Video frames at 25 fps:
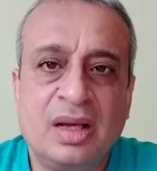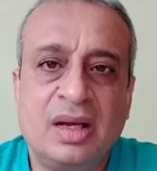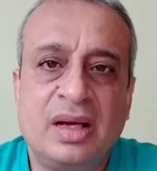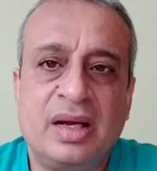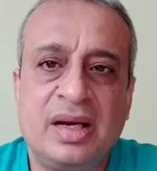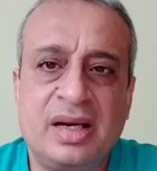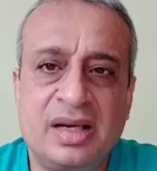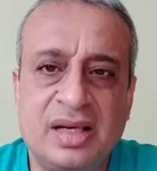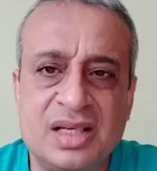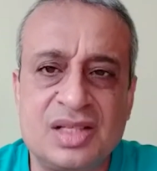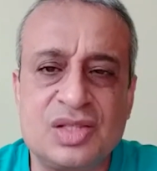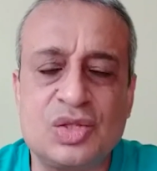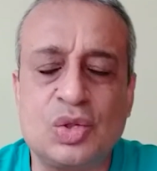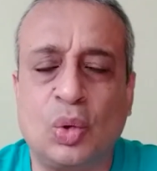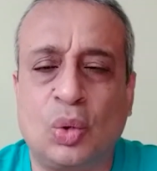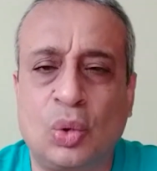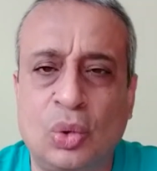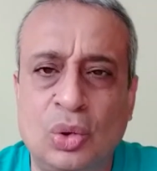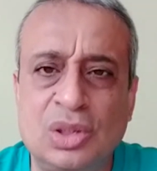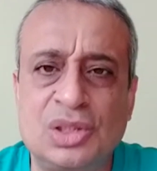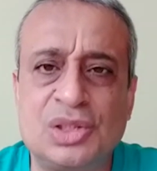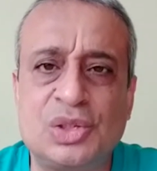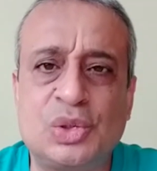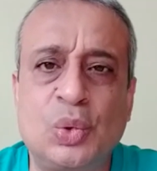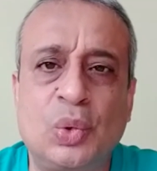It is
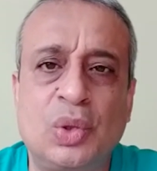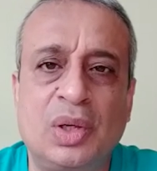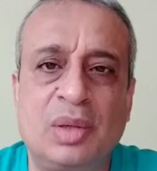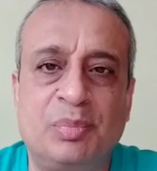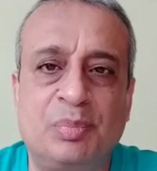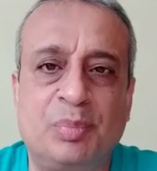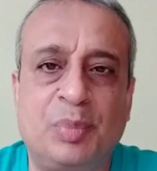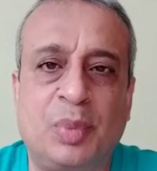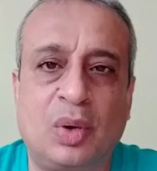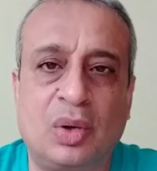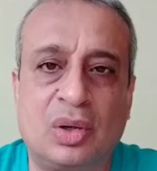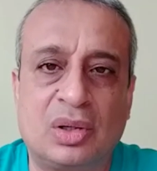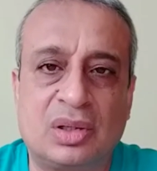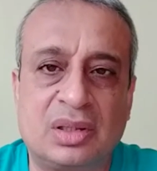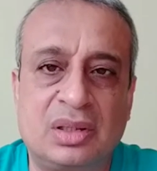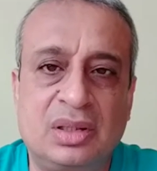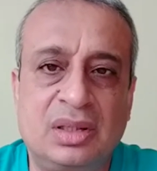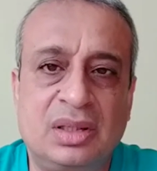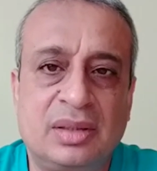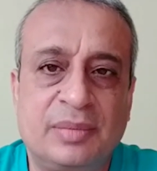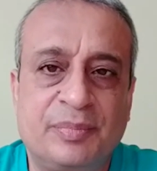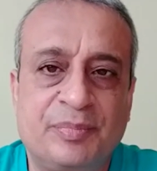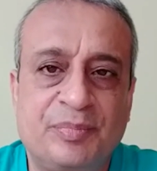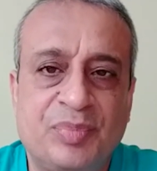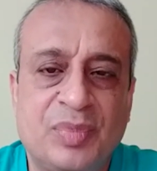also
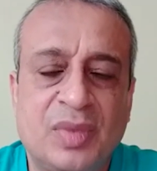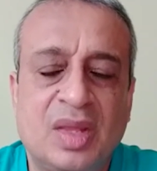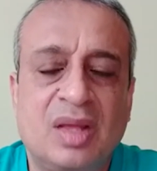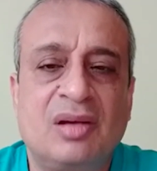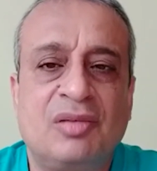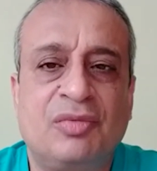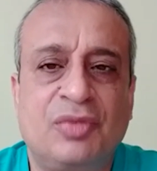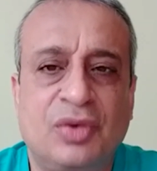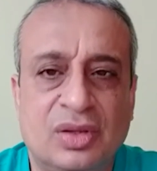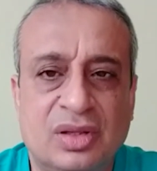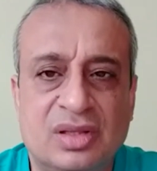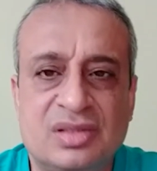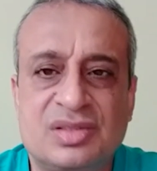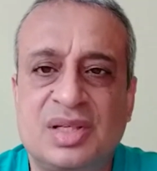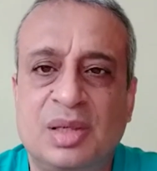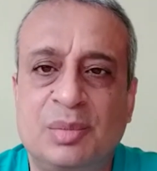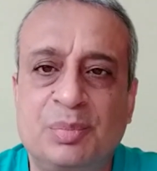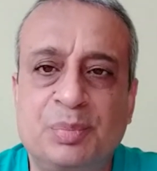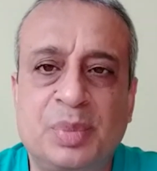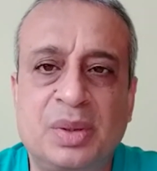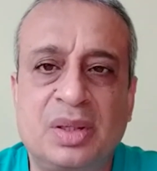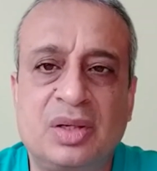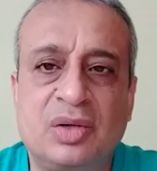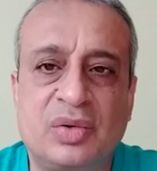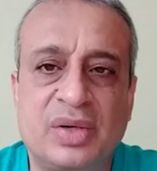important for the
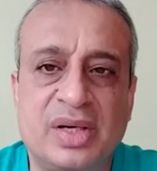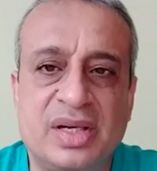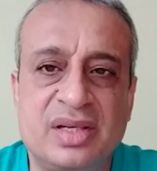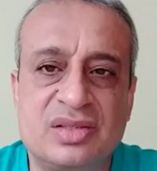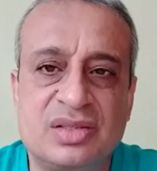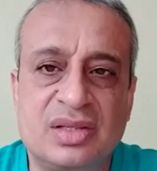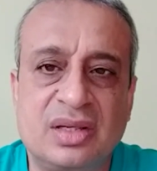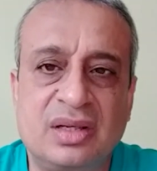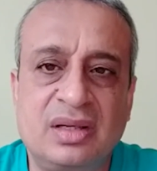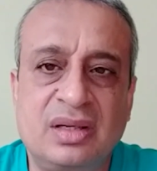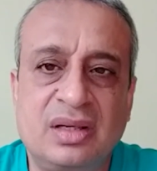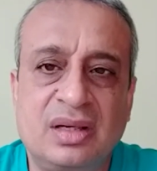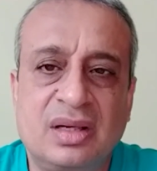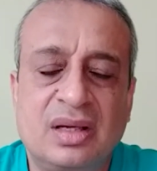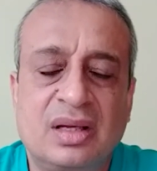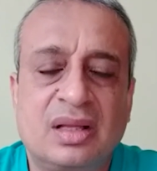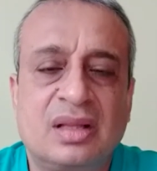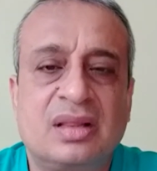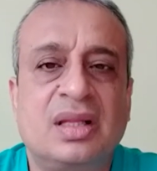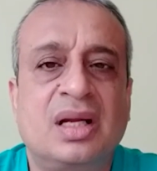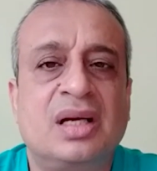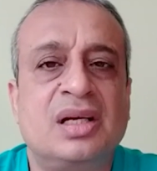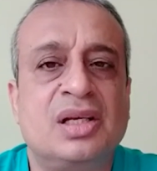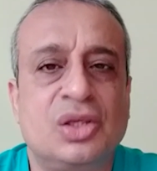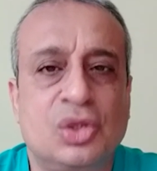simple reason
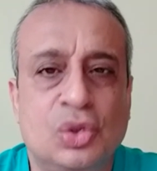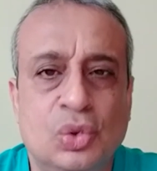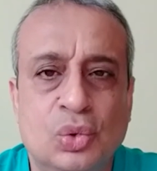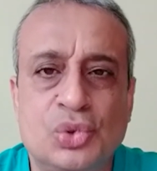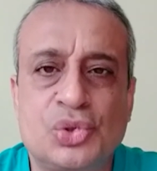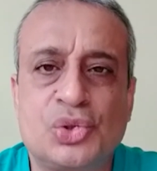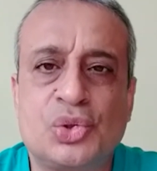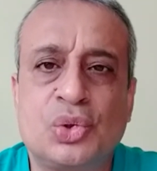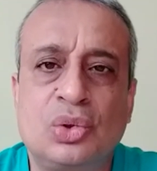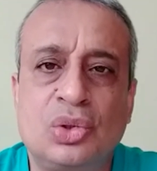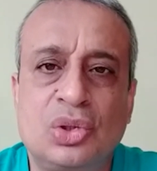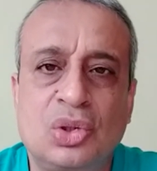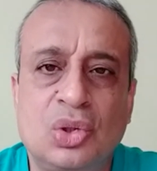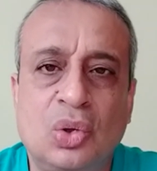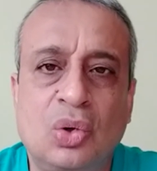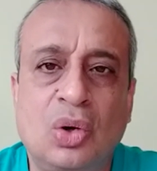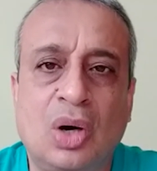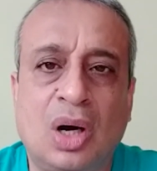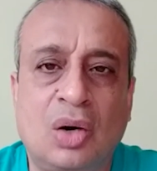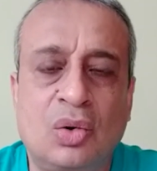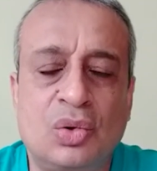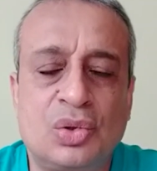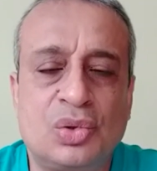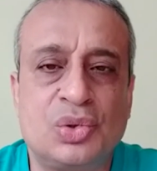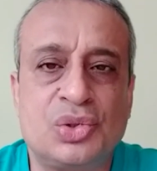that you should know
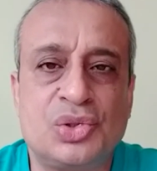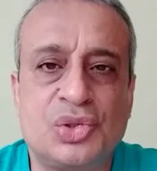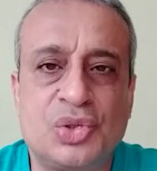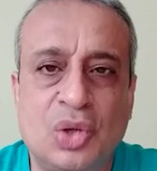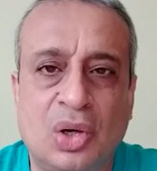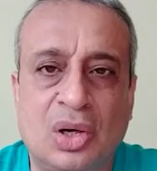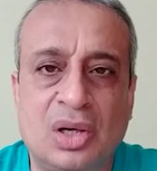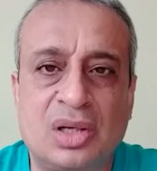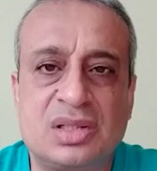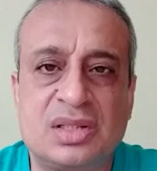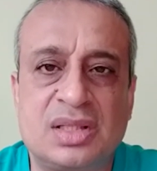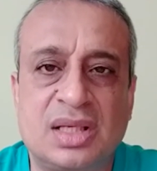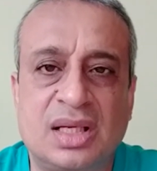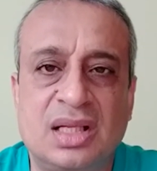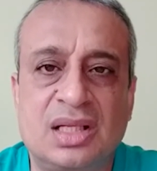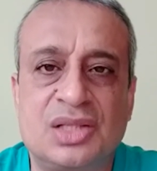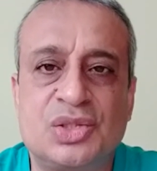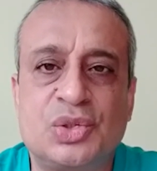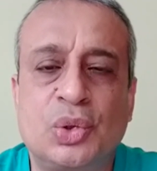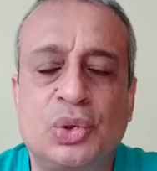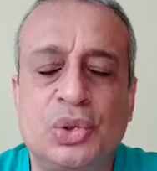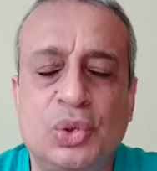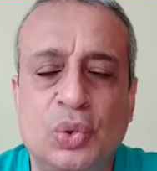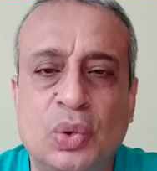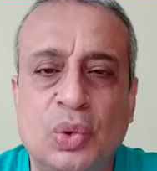how to short sell so you